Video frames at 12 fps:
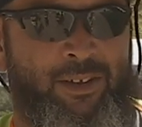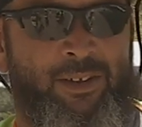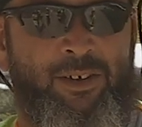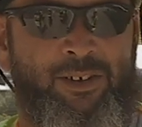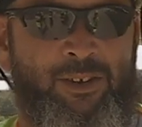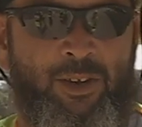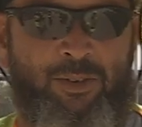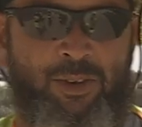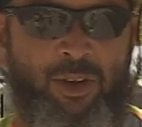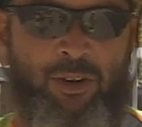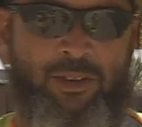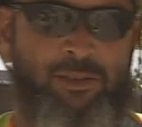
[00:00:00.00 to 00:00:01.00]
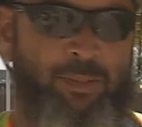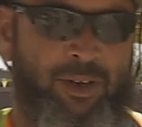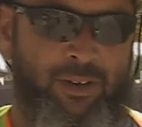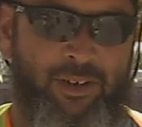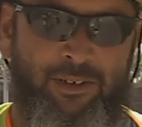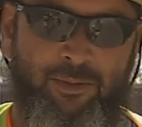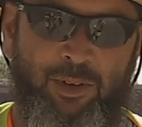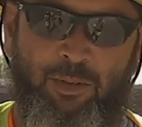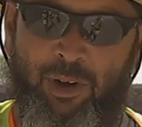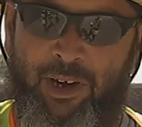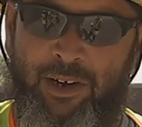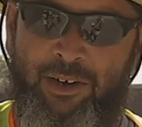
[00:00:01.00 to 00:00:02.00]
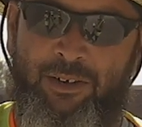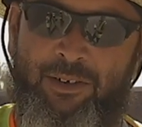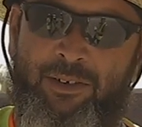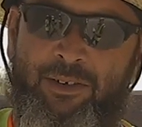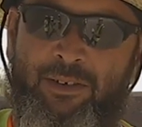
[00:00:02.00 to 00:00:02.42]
There's no experience required.